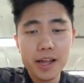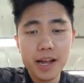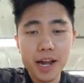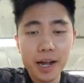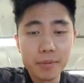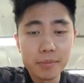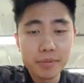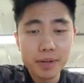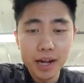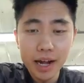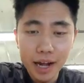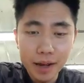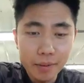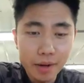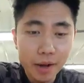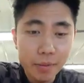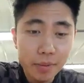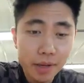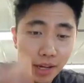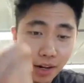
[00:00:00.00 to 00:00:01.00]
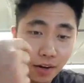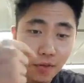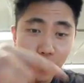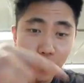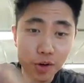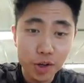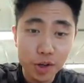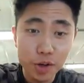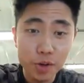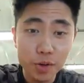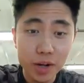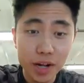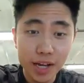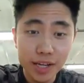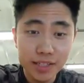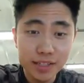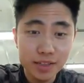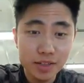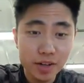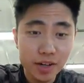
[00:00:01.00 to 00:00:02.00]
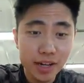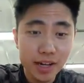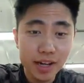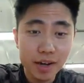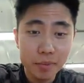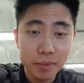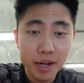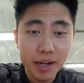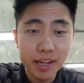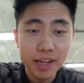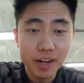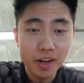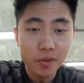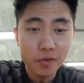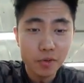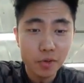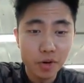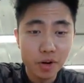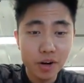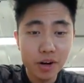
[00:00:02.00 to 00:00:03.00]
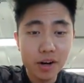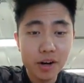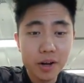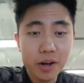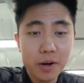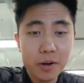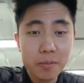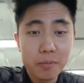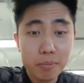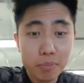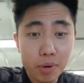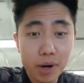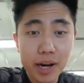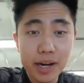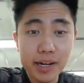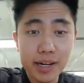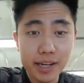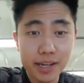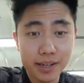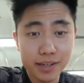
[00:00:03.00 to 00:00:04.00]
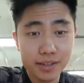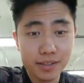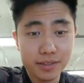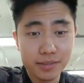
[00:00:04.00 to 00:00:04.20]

I'm I, am i am here for you guys. Okay. I'm not here for branding.